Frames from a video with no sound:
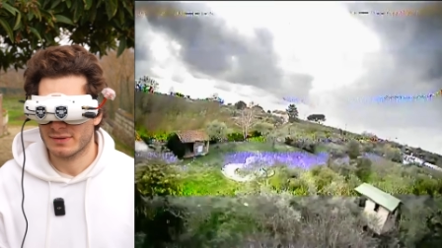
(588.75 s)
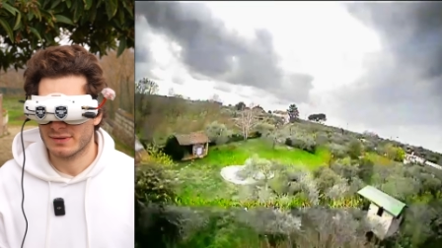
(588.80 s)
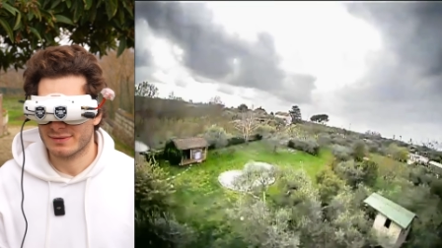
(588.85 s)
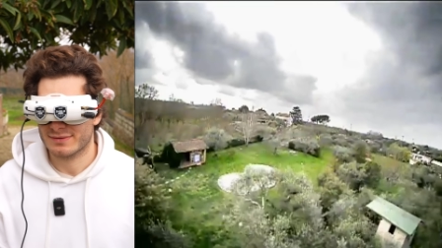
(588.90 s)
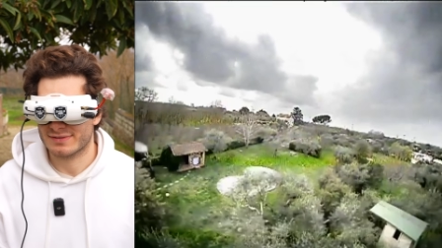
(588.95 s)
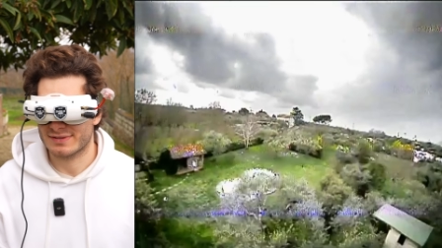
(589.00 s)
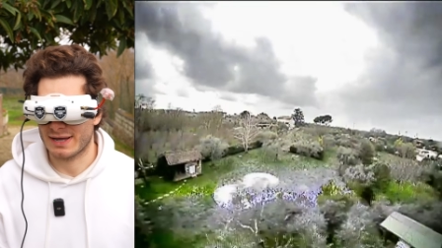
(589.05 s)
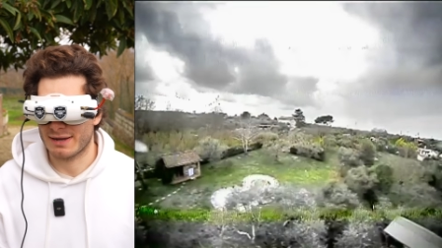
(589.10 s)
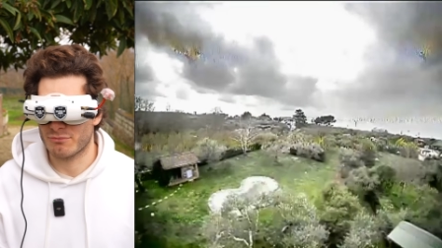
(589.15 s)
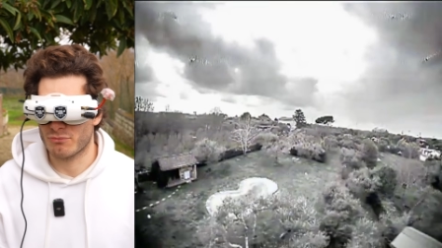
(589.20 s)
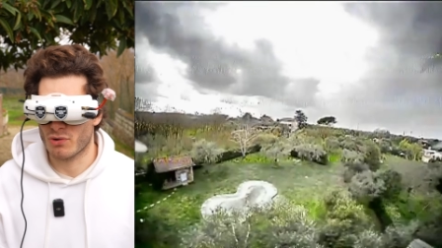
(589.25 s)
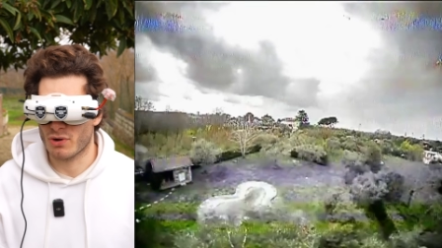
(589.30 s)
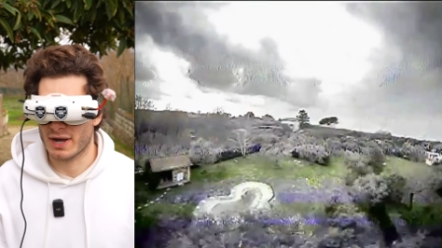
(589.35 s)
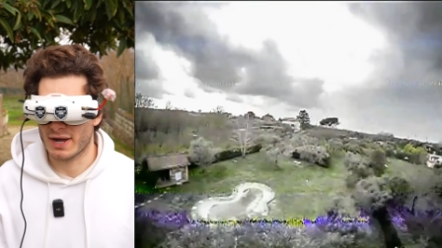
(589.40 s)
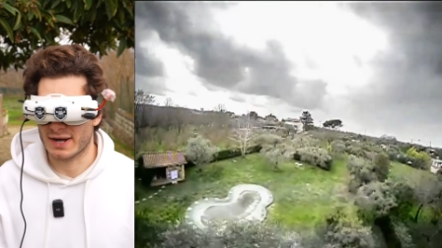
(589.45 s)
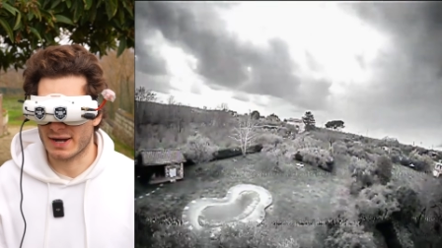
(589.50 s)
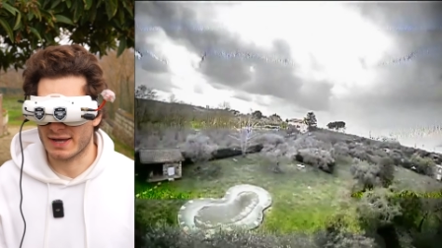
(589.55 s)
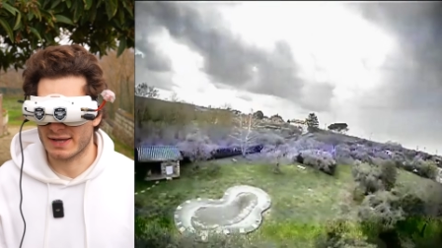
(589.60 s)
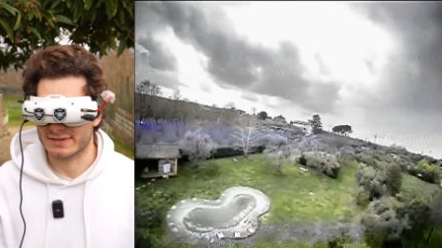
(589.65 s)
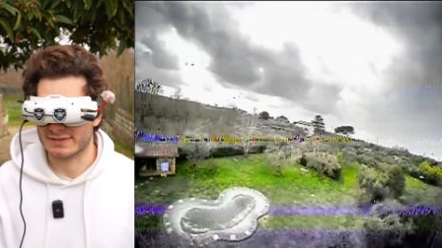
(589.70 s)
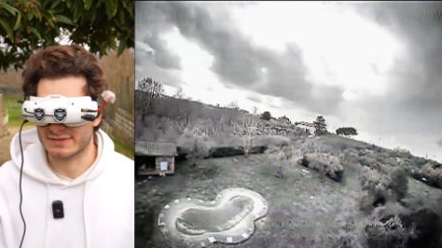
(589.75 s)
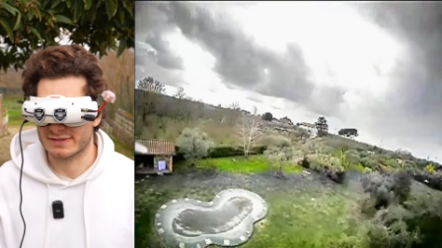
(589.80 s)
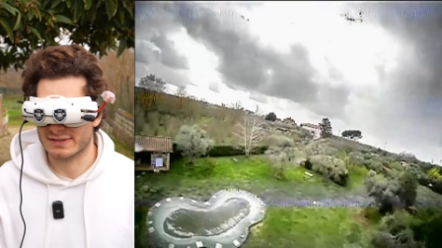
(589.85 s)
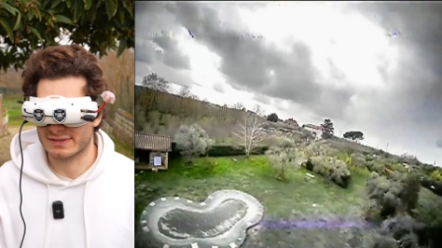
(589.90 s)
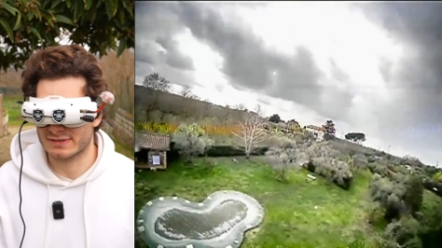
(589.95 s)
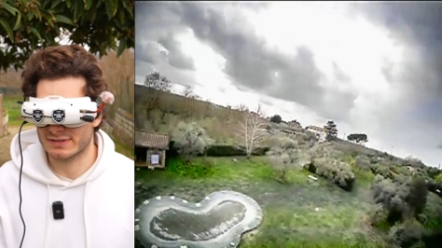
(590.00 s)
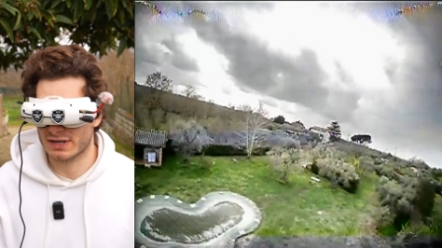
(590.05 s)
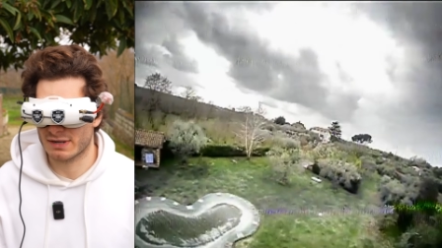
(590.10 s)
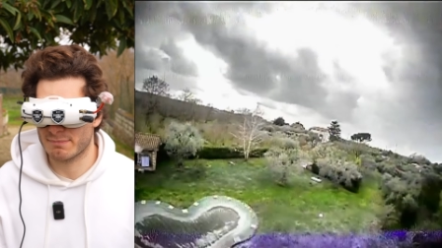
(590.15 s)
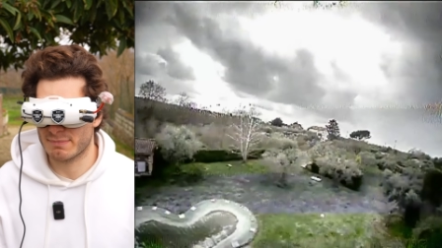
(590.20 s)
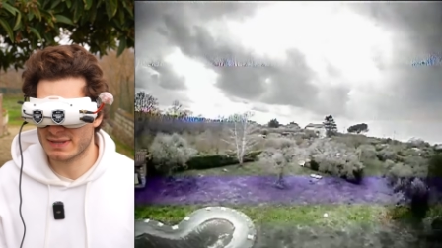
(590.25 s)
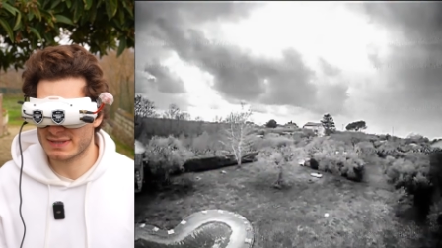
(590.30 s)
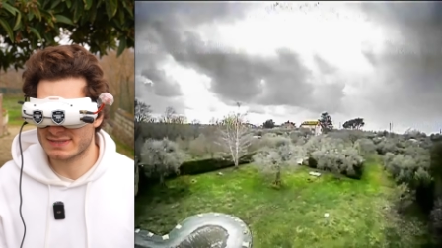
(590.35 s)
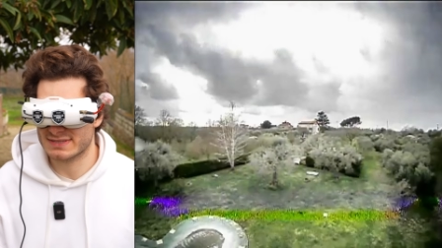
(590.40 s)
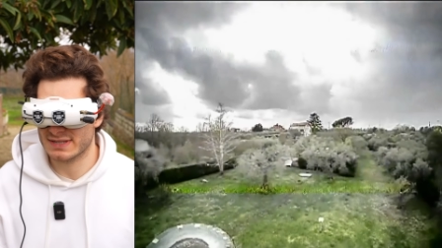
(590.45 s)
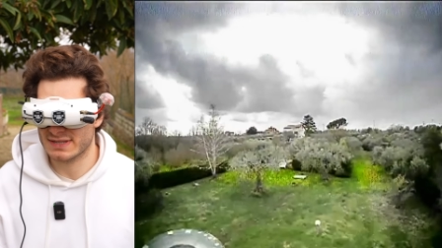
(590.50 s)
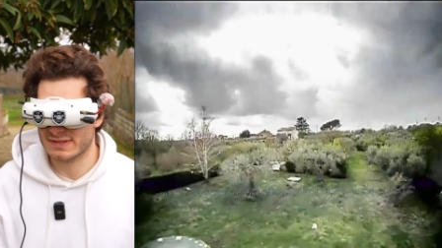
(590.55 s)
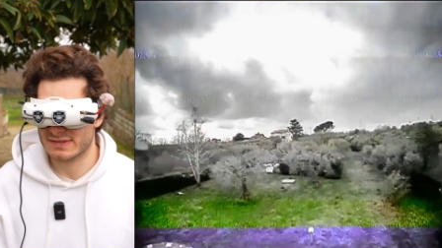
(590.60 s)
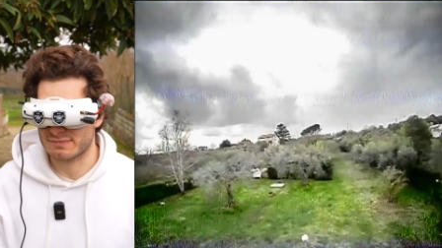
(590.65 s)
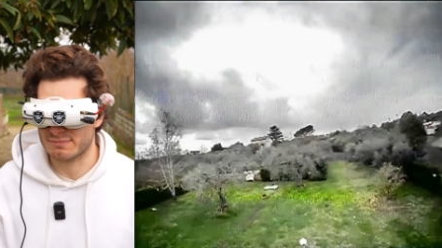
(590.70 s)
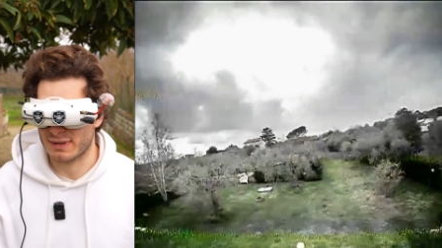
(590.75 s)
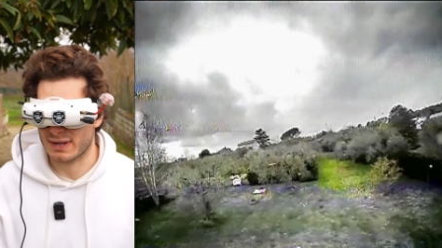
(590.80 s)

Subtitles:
Somewhere has disturbances,